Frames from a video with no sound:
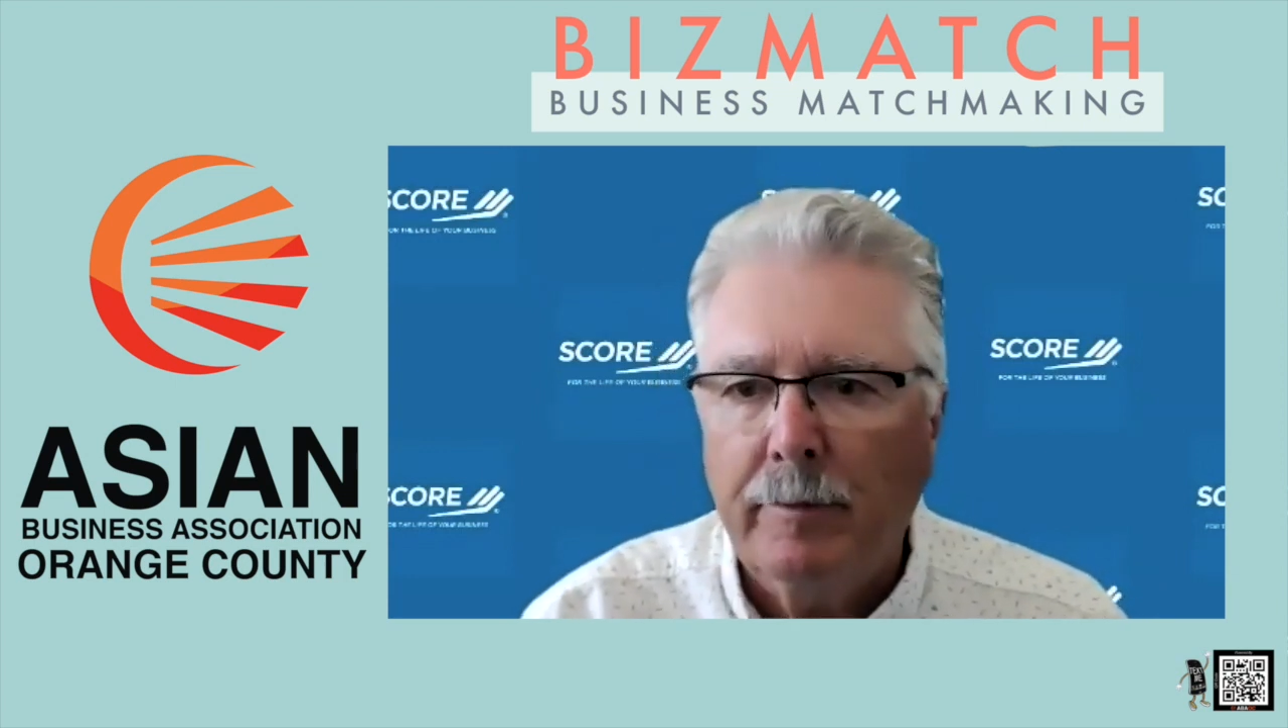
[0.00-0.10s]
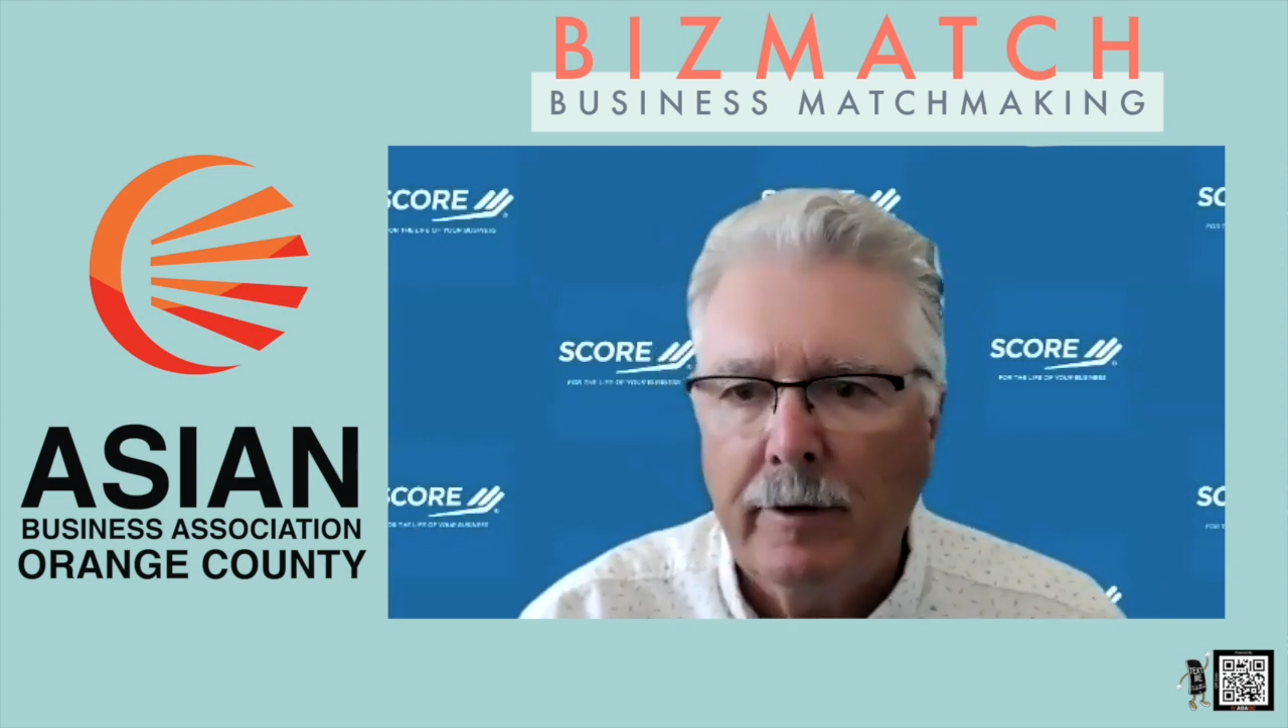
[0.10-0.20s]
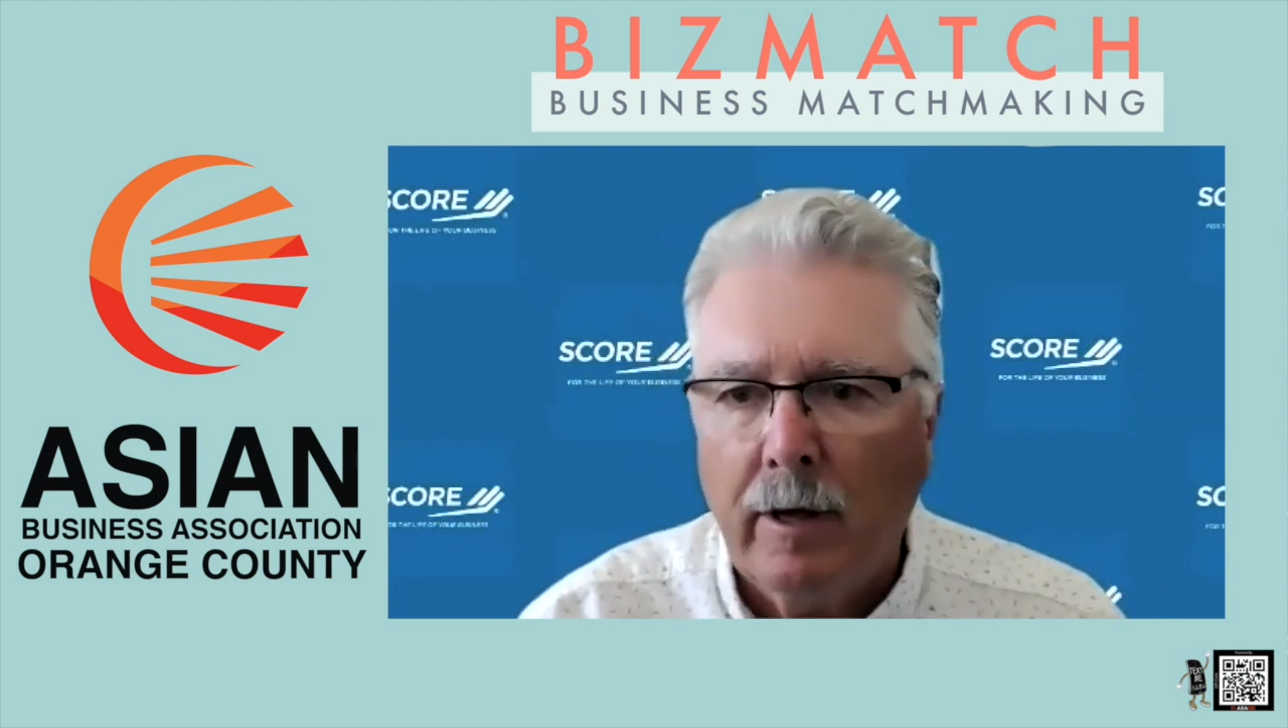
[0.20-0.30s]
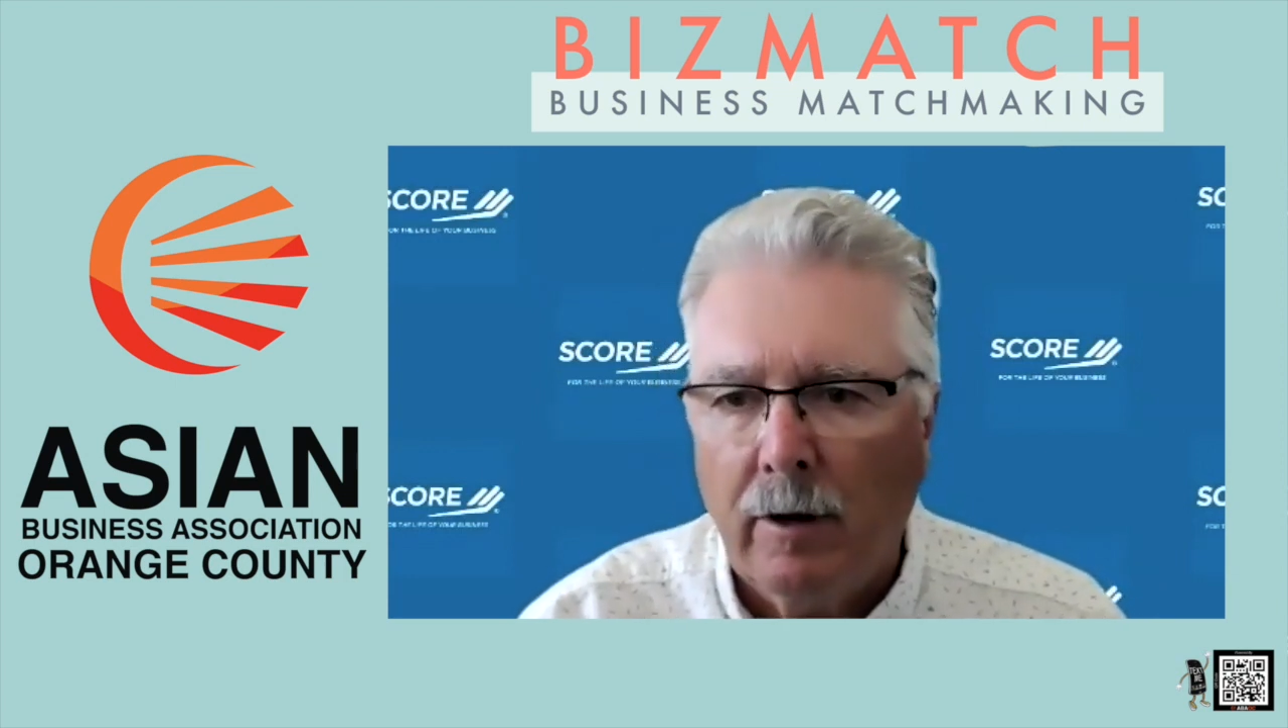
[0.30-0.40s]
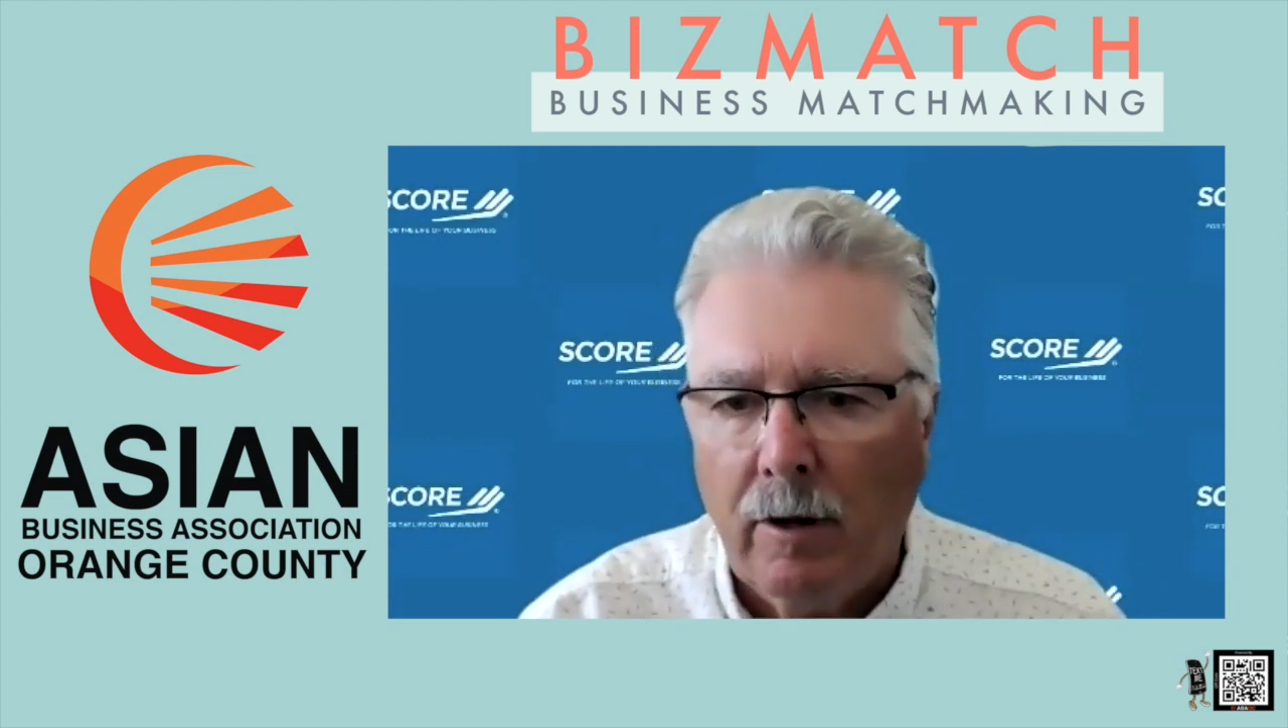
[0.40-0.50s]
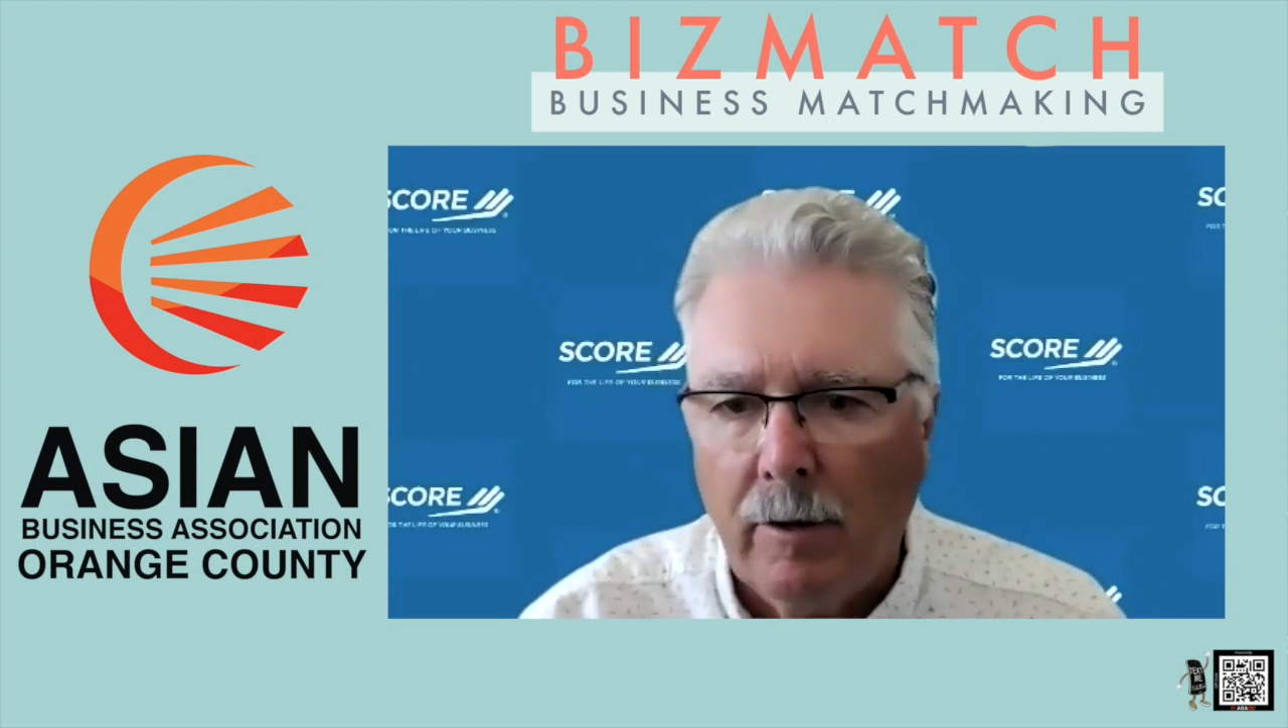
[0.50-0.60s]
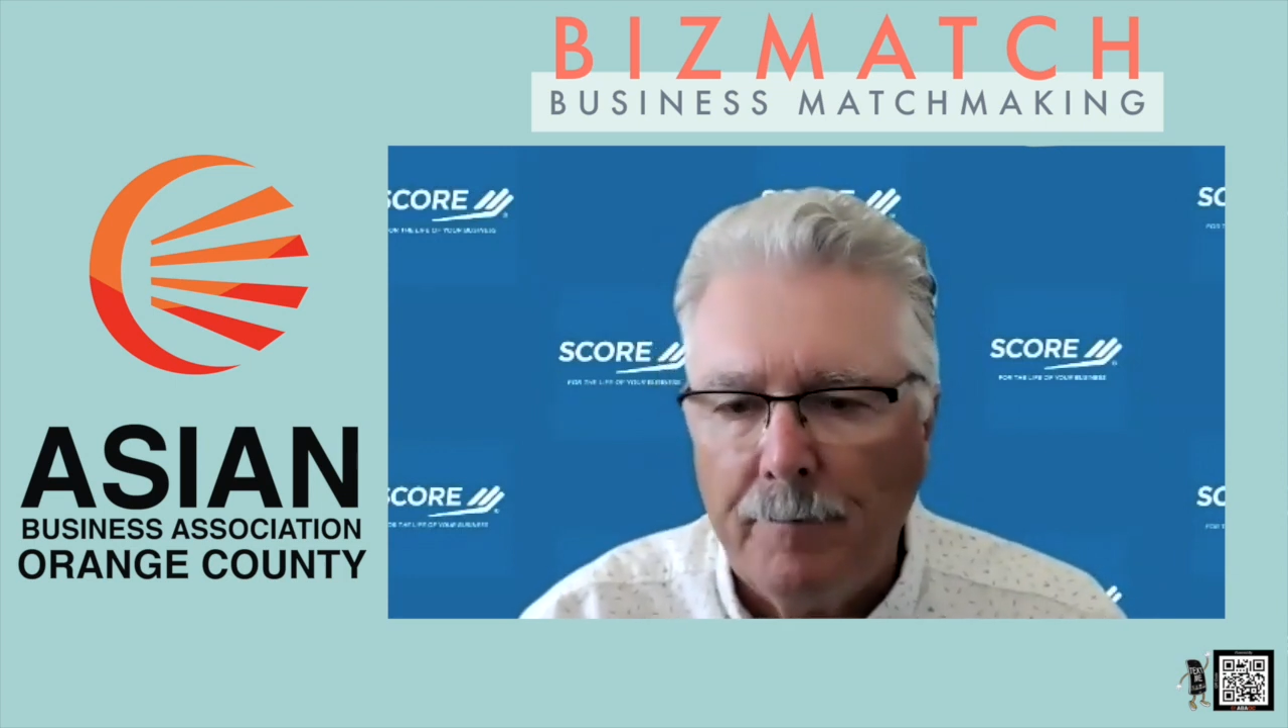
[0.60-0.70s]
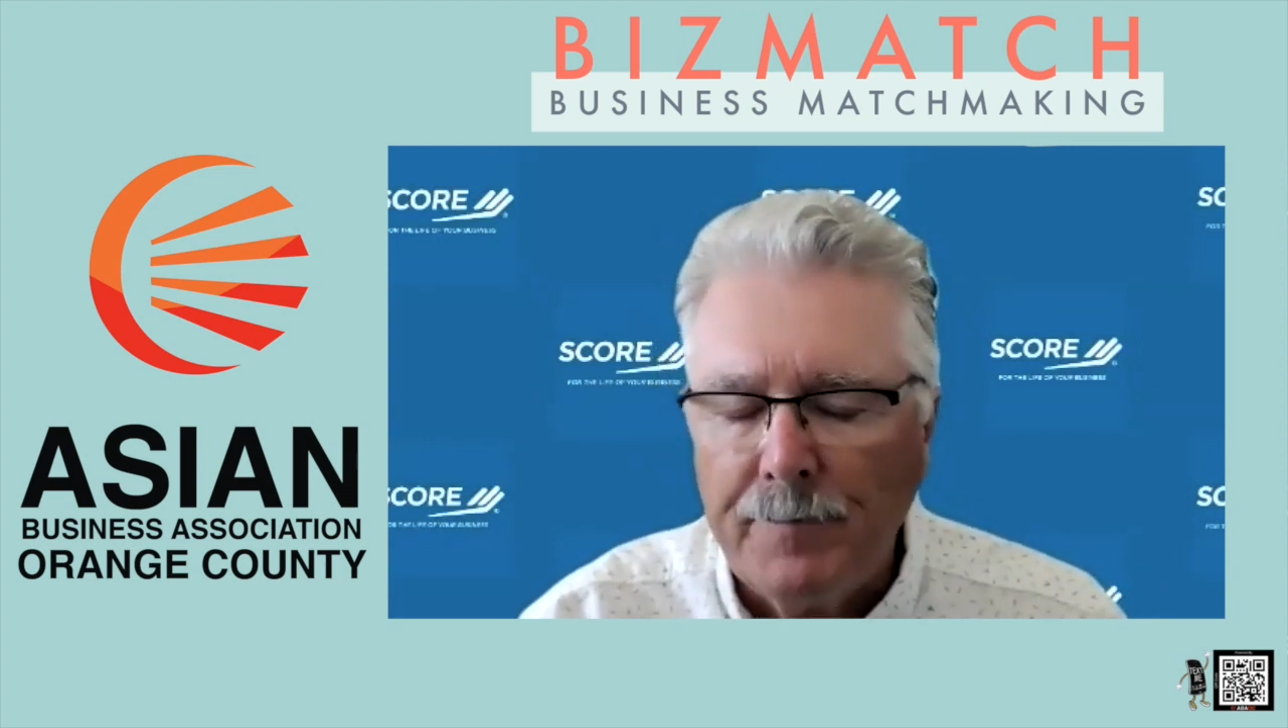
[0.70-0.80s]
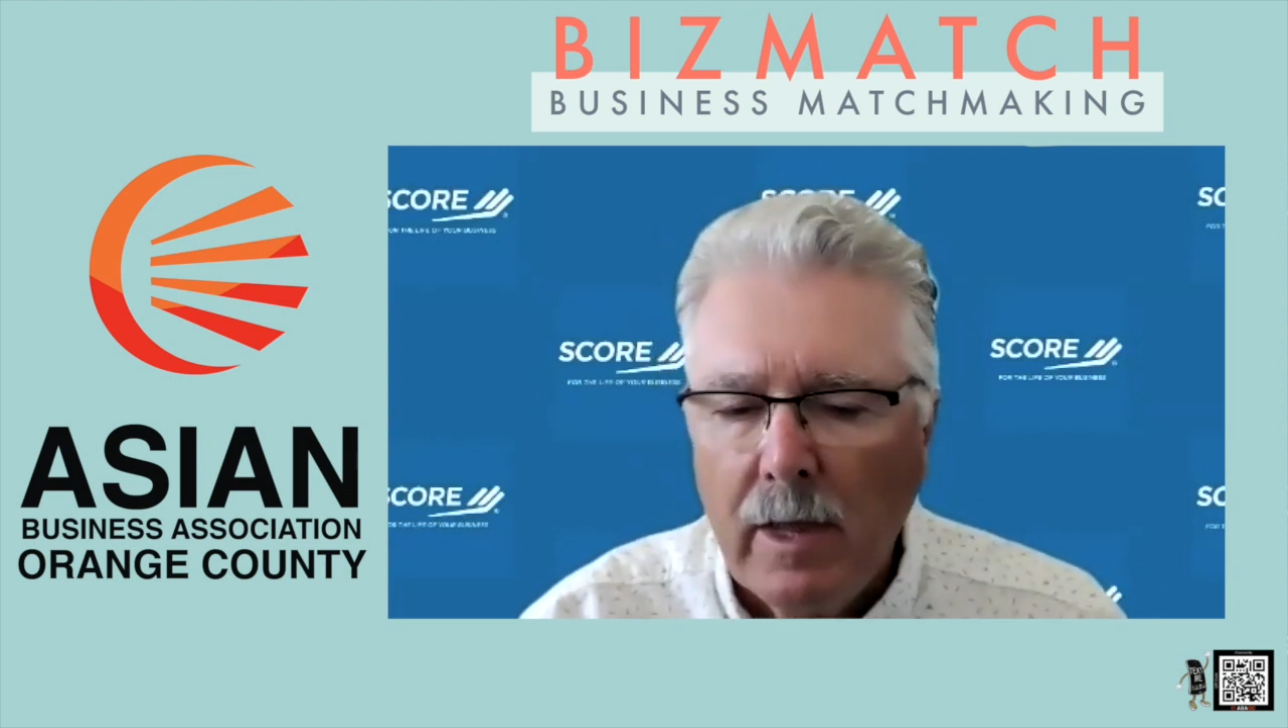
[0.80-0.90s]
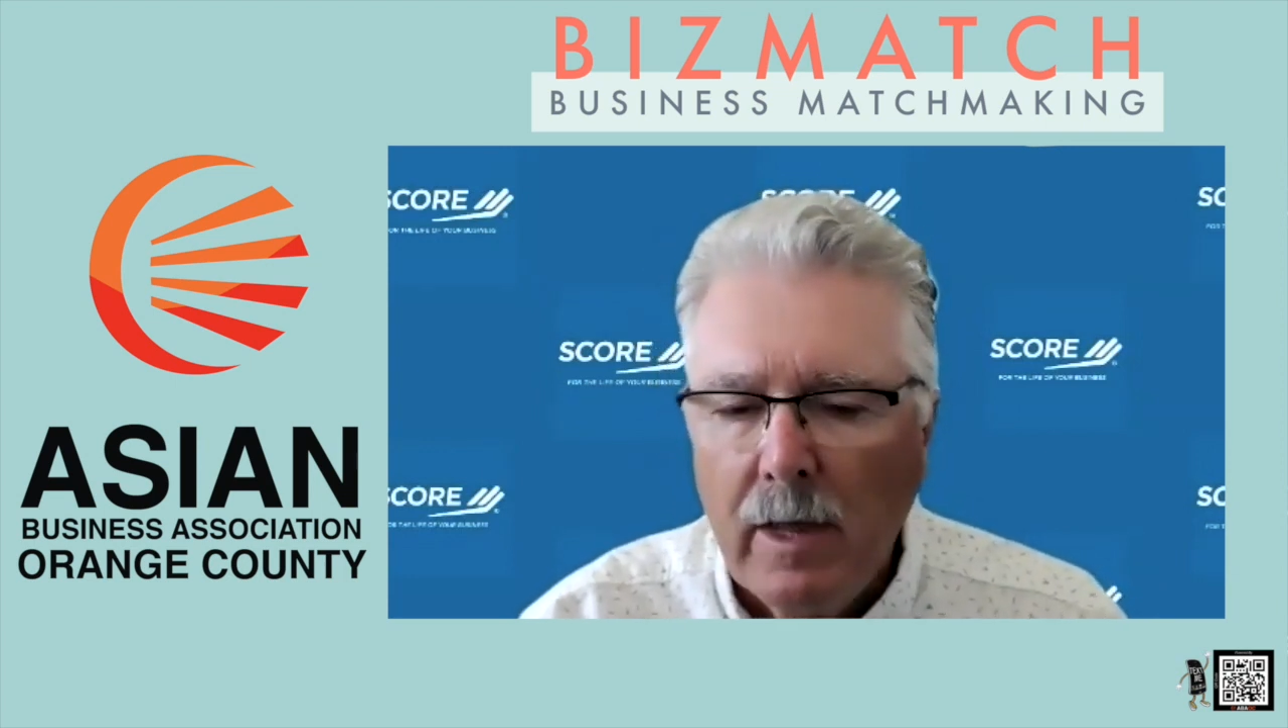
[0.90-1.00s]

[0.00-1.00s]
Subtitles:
but not all.